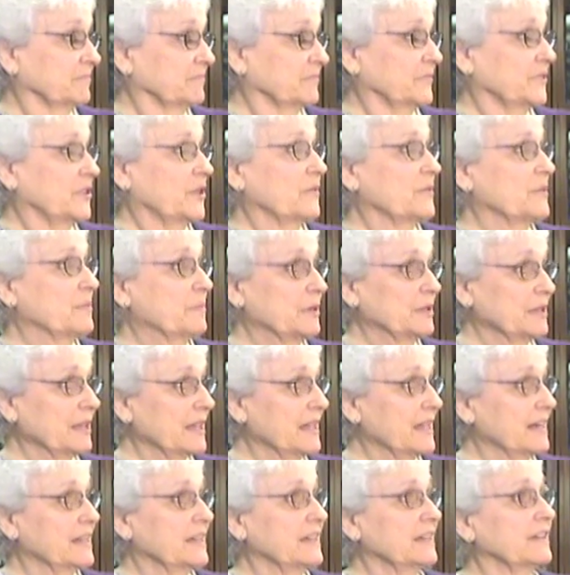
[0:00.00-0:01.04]
with
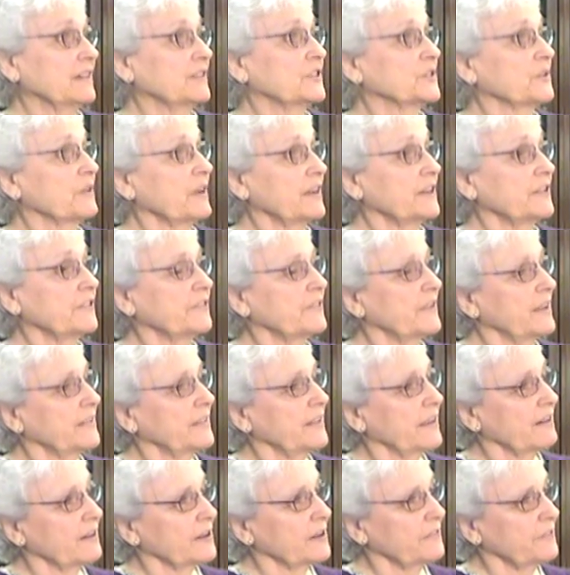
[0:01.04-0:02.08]
planning and trying to find the
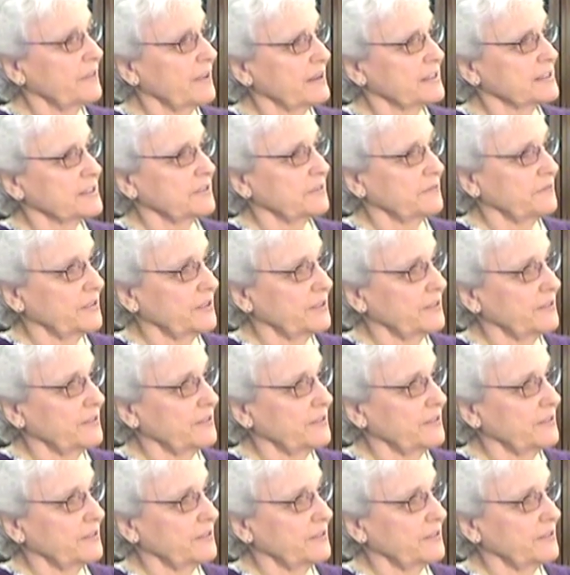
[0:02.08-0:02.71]
artifacts to fit